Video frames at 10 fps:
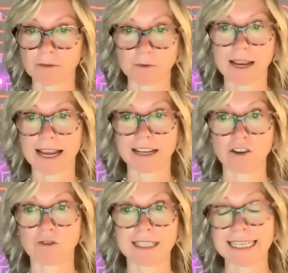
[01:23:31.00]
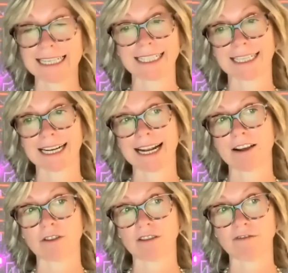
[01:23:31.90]
Crypto AI News didn't click
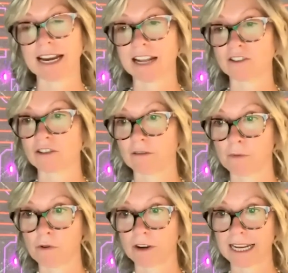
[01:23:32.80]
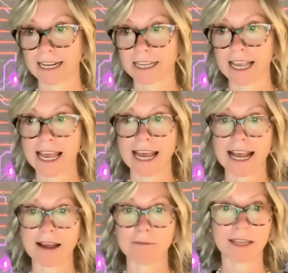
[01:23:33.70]
on the financial report link
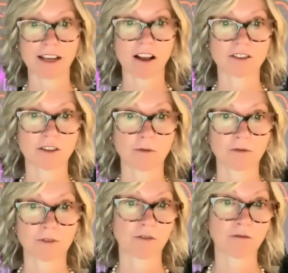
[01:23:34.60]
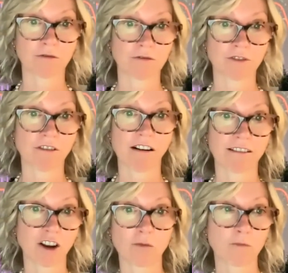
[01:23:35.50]
uh, because there, there, there are a
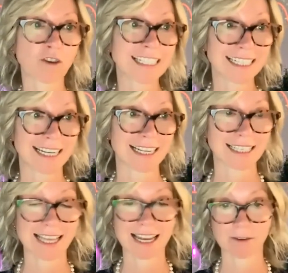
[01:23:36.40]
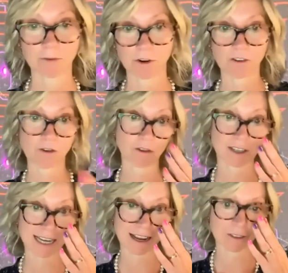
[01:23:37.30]
lot more details than were
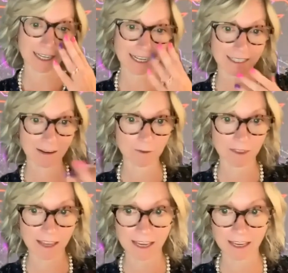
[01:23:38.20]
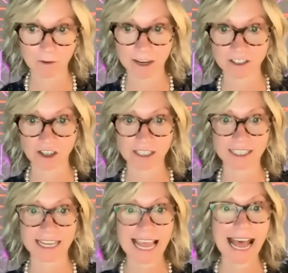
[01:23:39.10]
called out in some of the
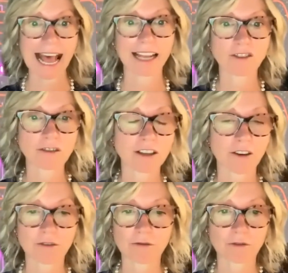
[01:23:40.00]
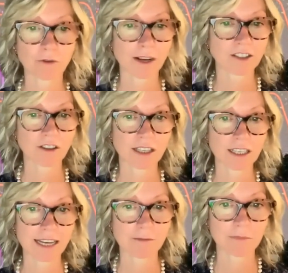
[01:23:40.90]
questions, and also questioned the
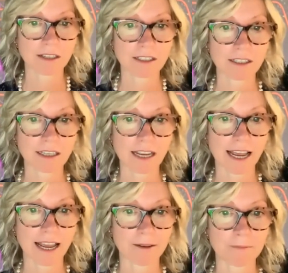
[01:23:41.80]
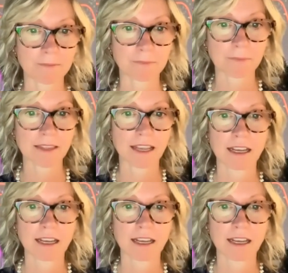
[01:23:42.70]
statement. Um,